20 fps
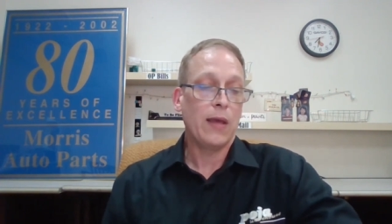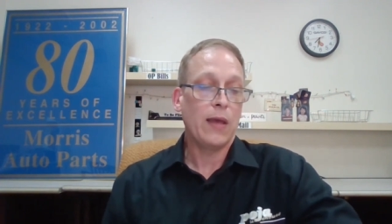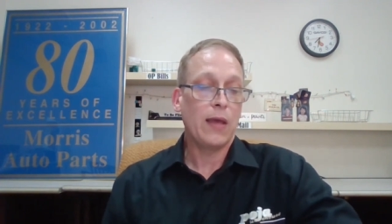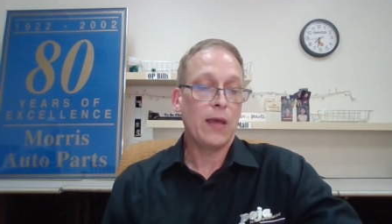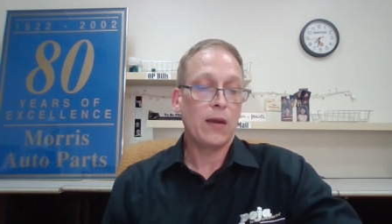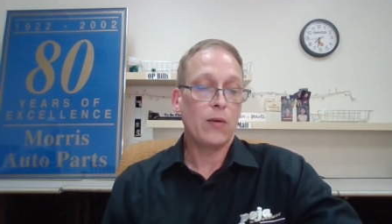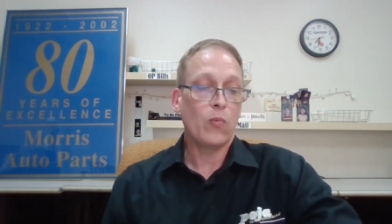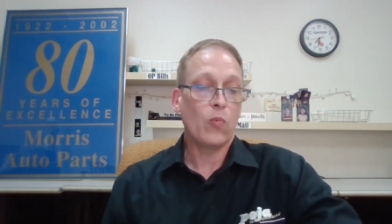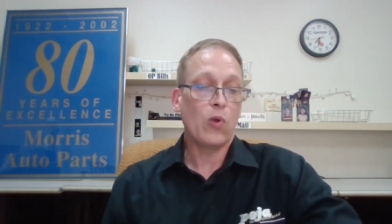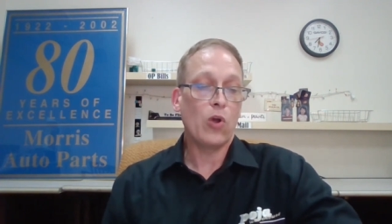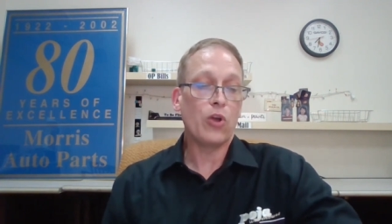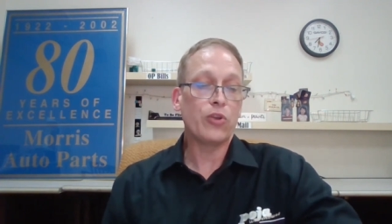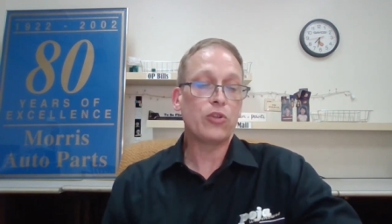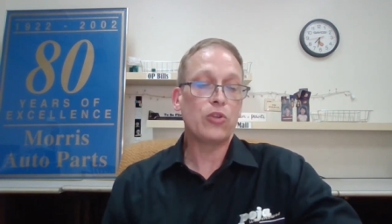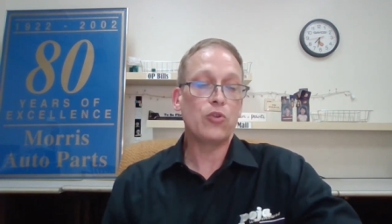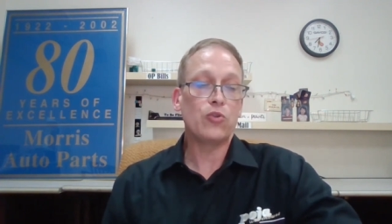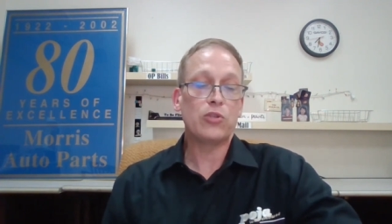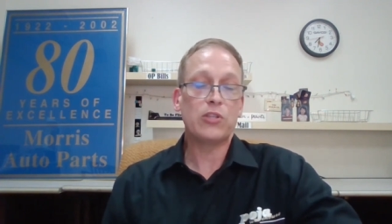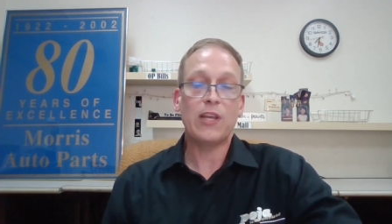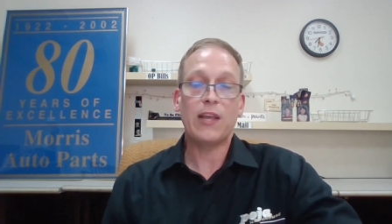And we
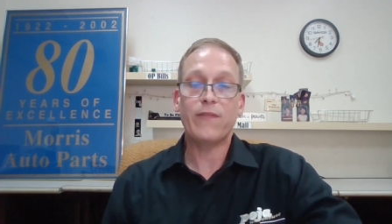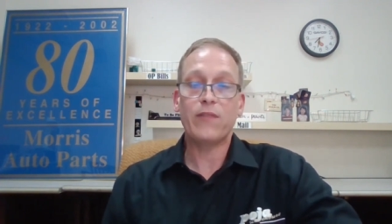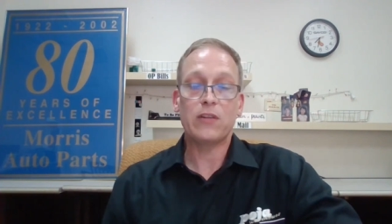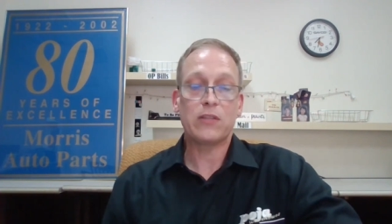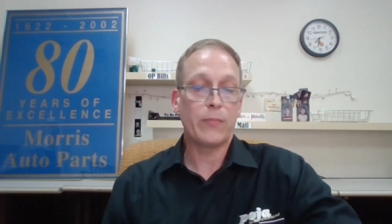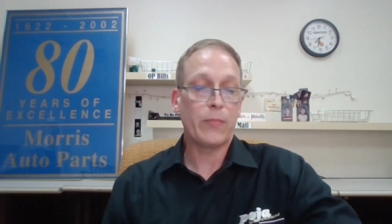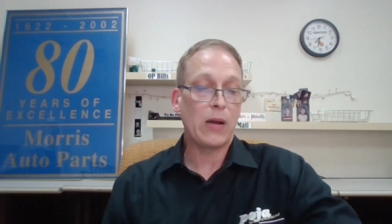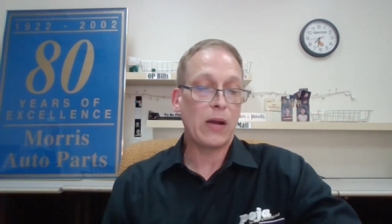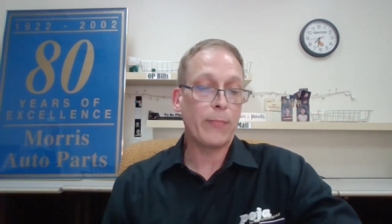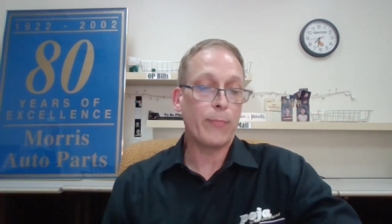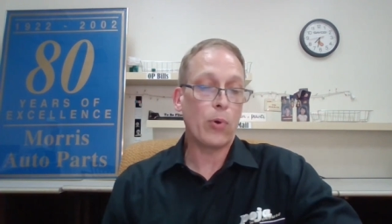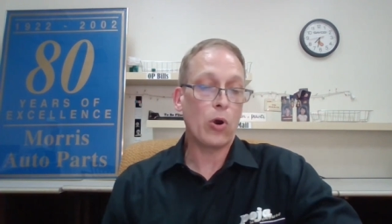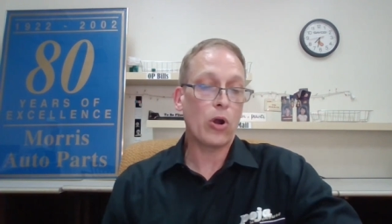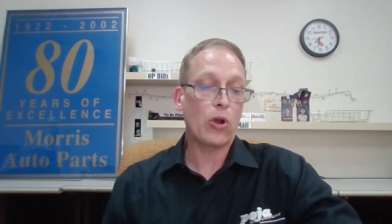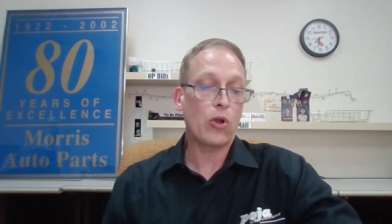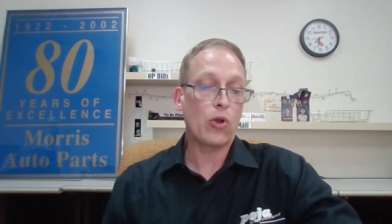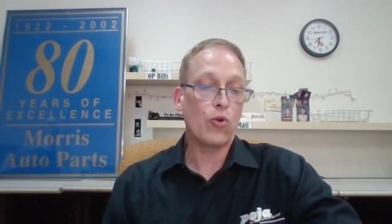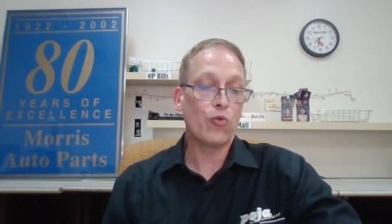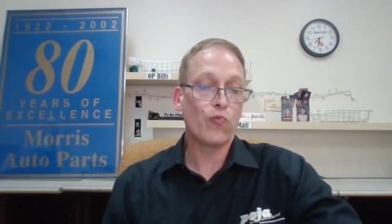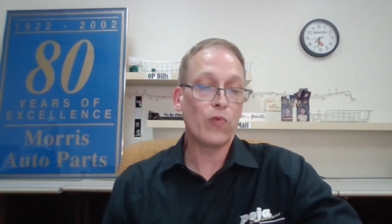also used savings to buy
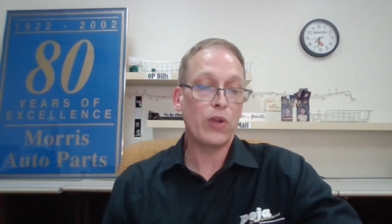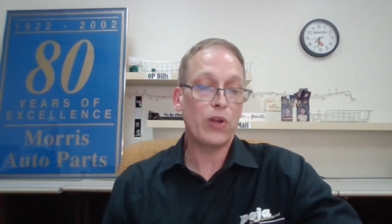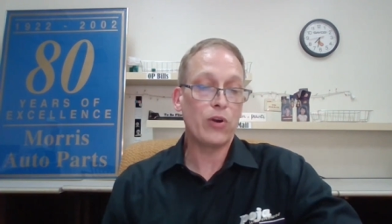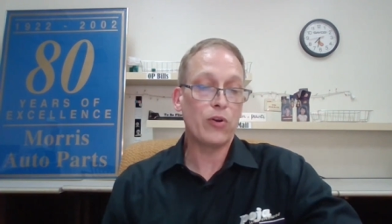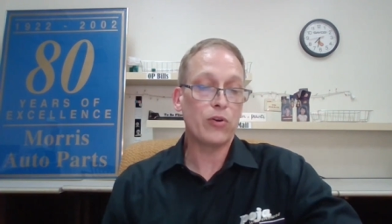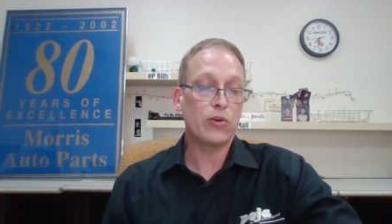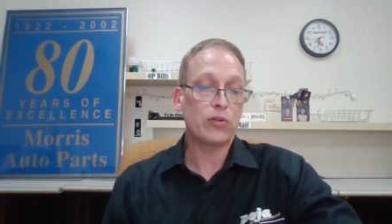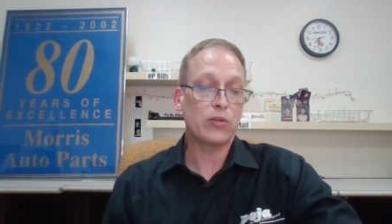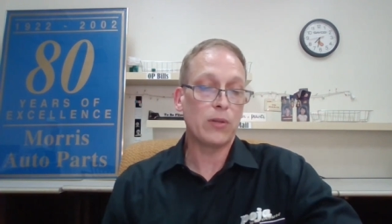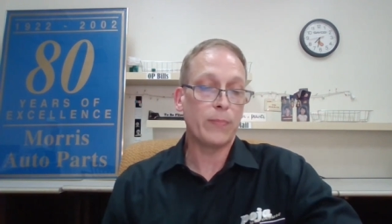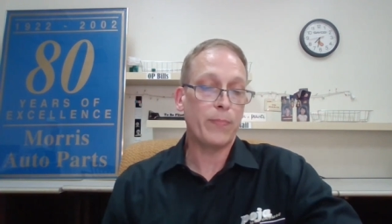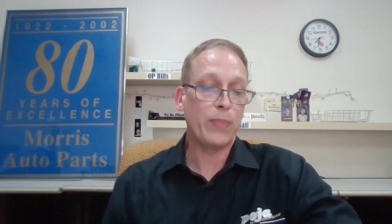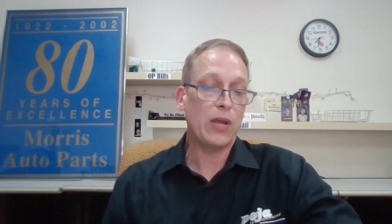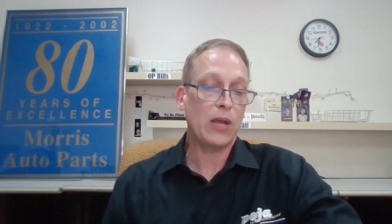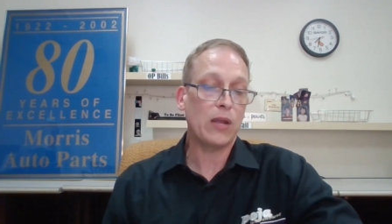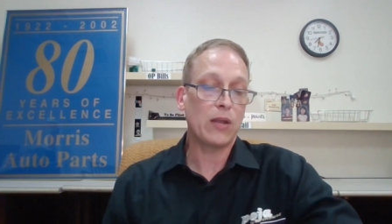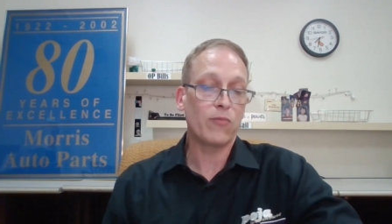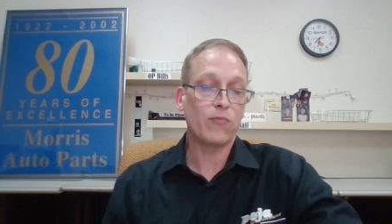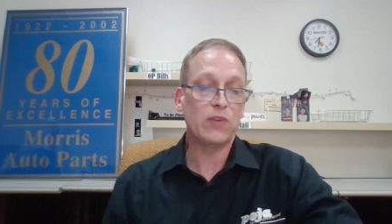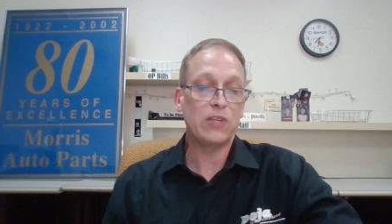barcode readers, to
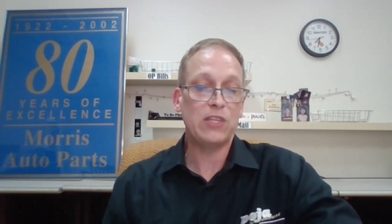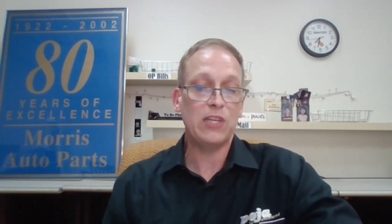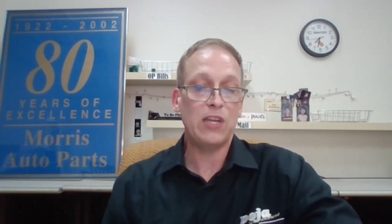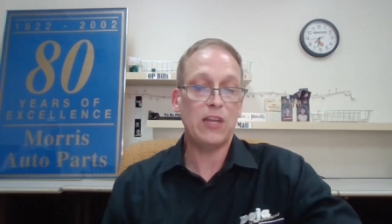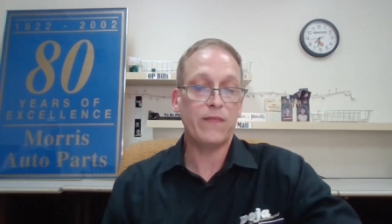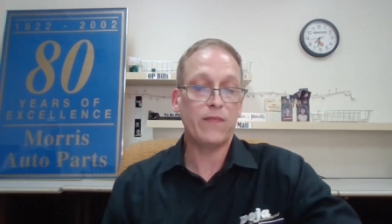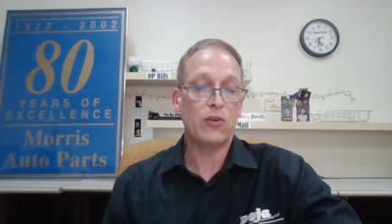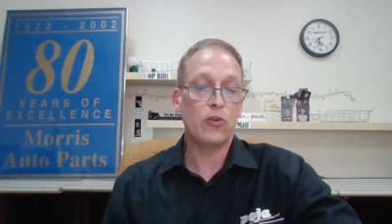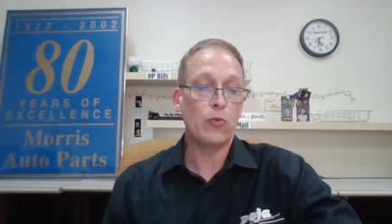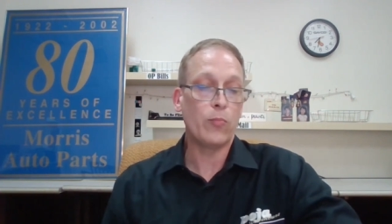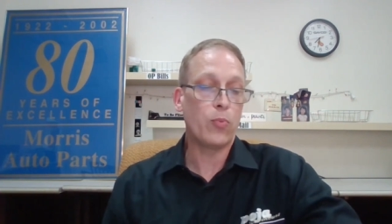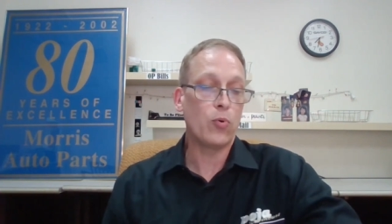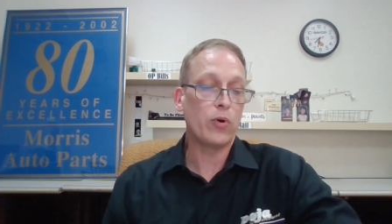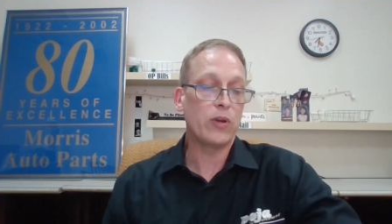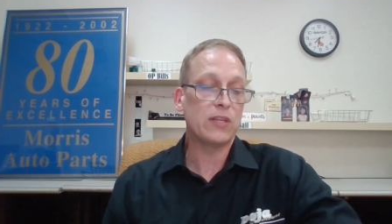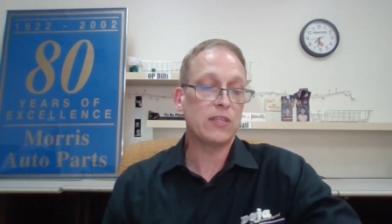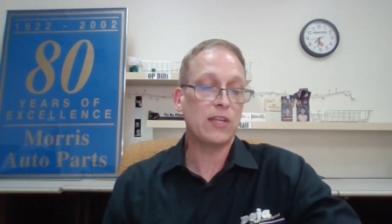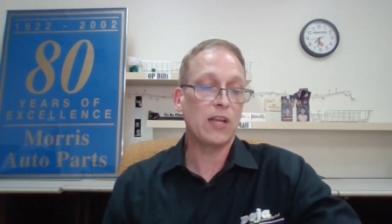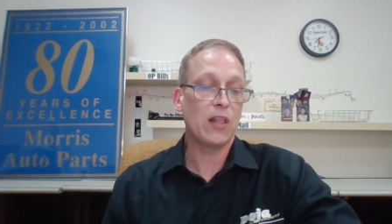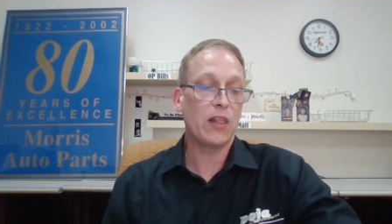pick and receive and do
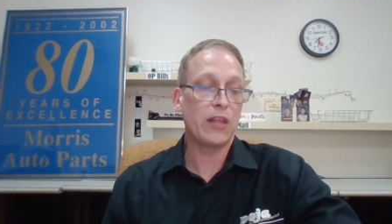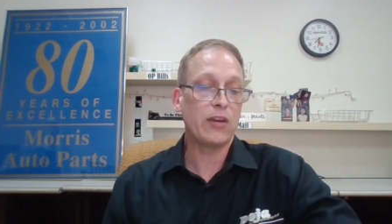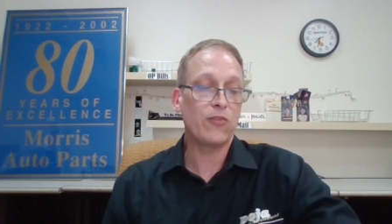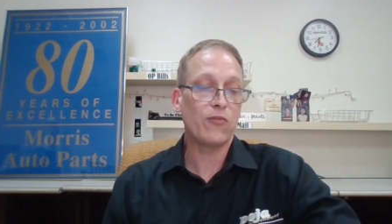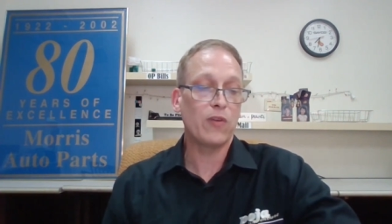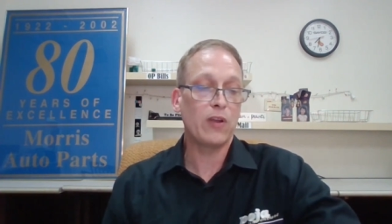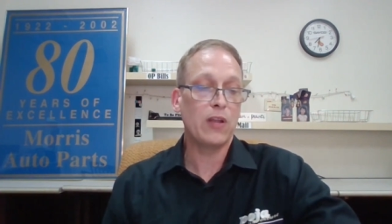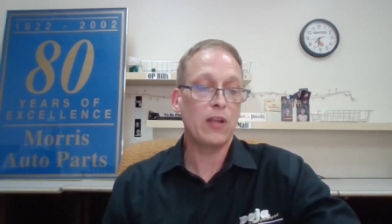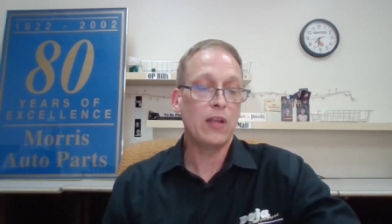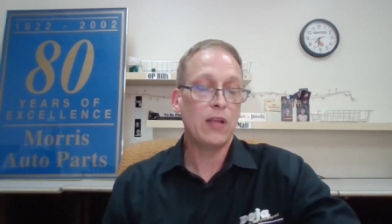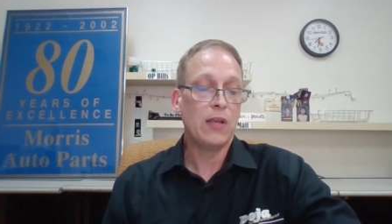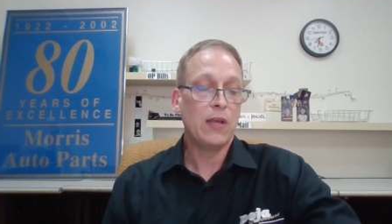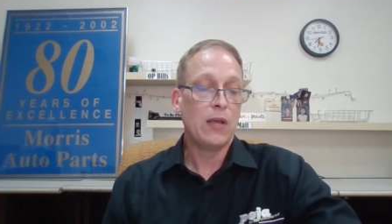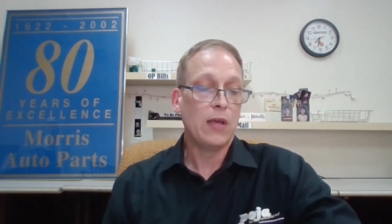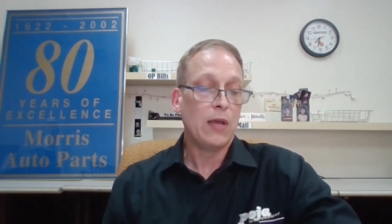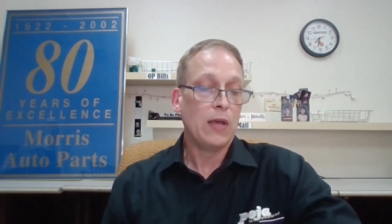point of sale entry.